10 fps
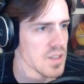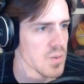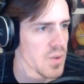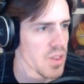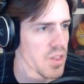
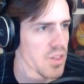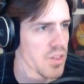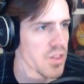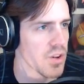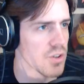We
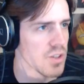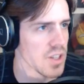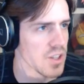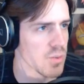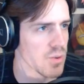thoroughly
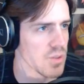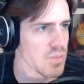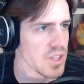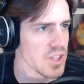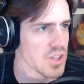explored the
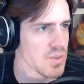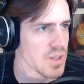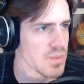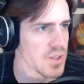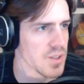beach, in my
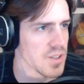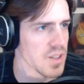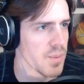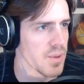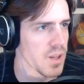opinion.
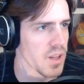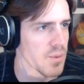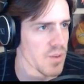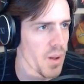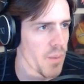I mean, look at I'm
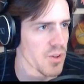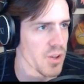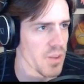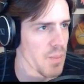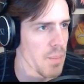just looking
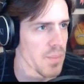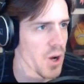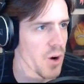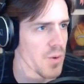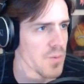at the map now.